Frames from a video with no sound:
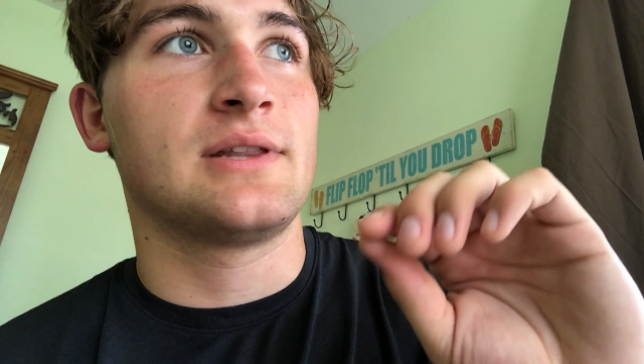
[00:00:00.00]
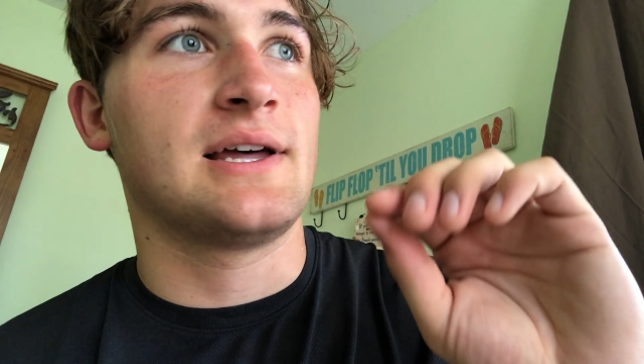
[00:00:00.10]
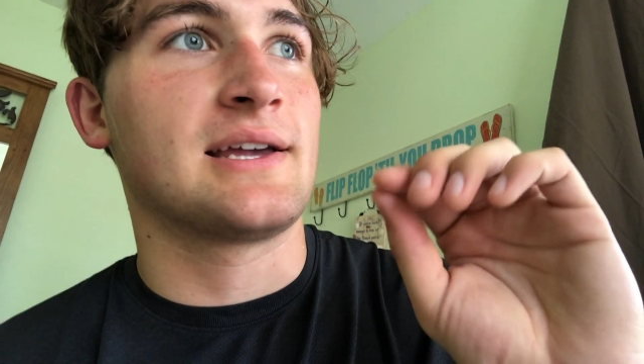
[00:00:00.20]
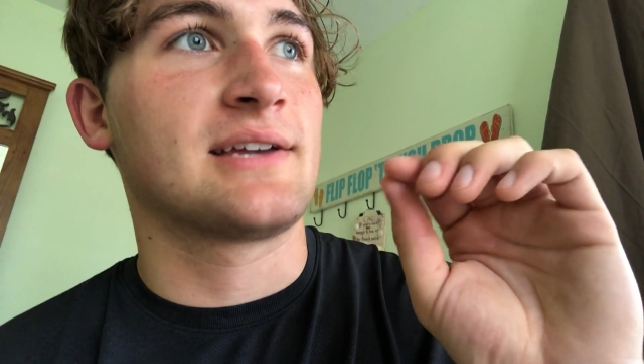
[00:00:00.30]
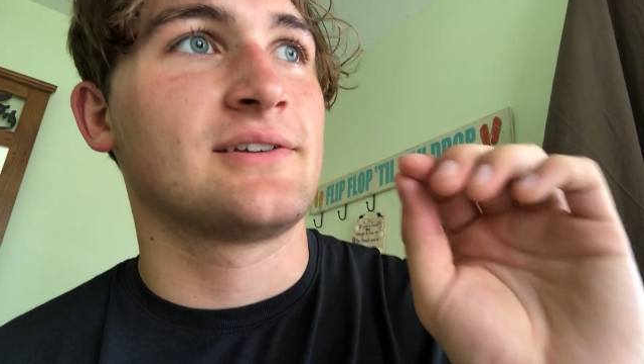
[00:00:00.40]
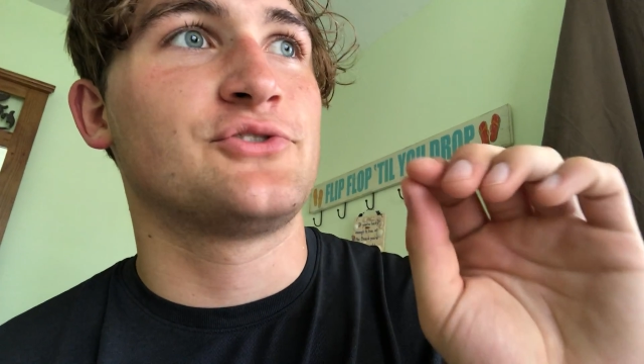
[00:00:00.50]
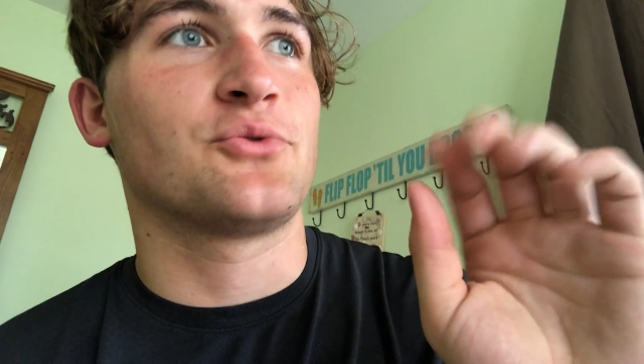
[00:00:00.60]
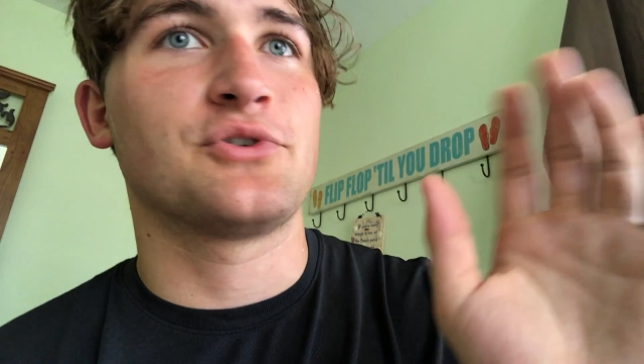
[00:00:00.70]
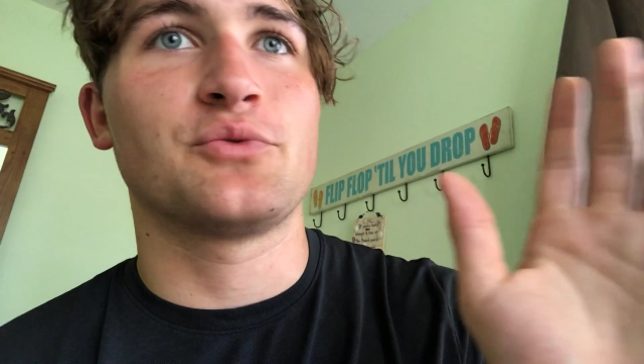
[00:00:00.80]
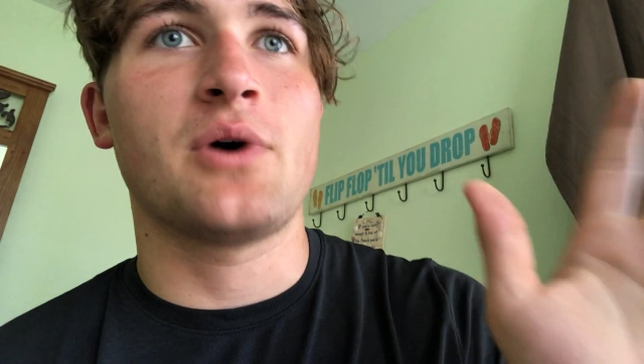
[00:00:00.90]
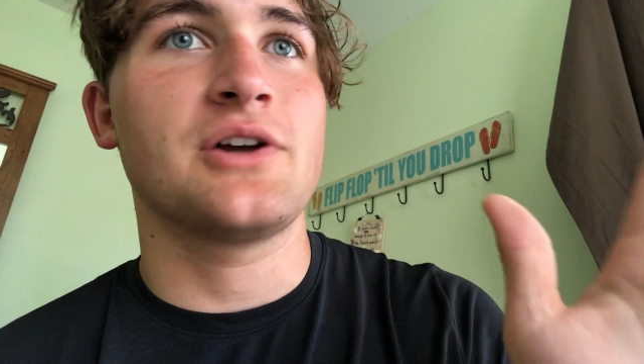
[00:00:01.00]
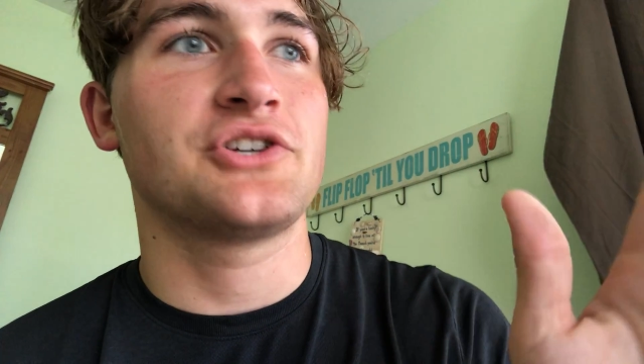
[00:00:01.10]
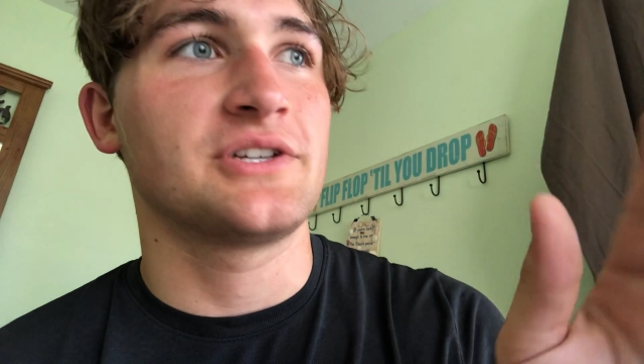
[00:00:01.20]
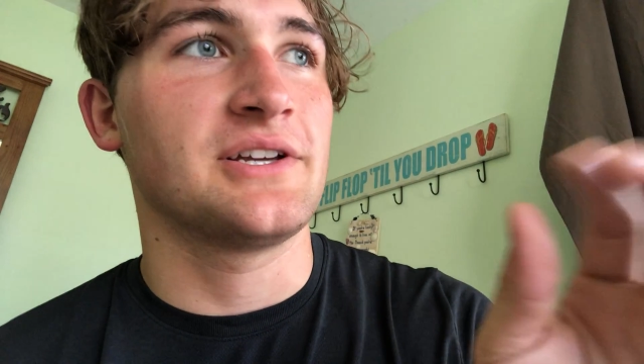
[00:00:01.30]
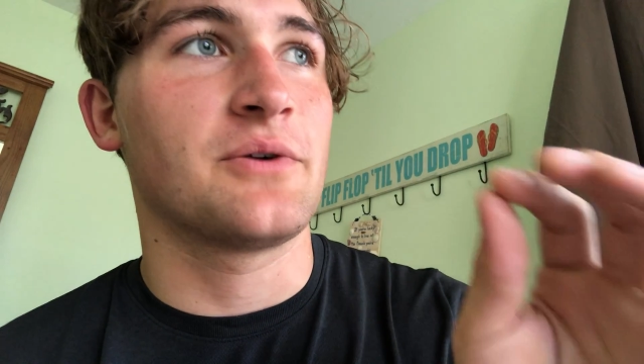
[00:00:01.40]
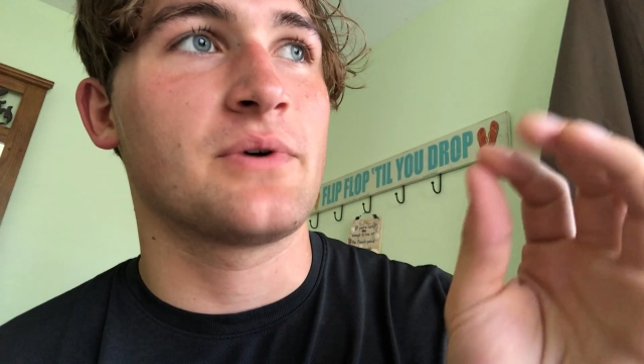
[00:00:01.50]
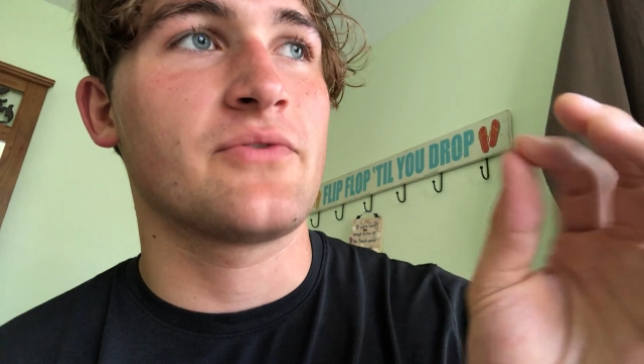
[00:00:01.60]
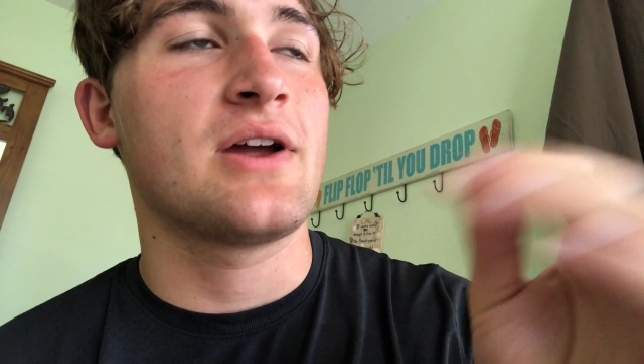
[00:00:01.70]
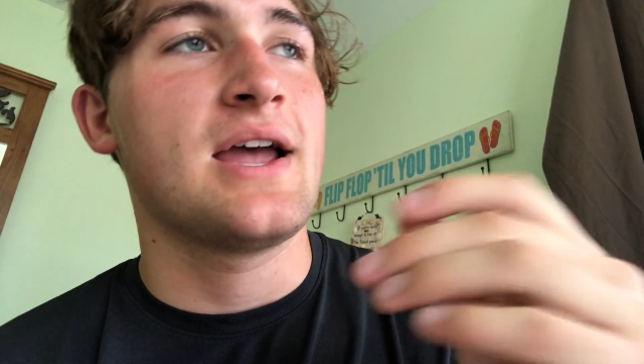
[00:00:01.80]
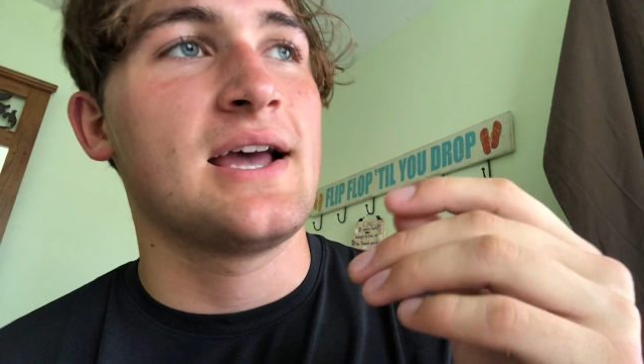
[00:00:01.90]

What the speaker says: like George Washington or whatever.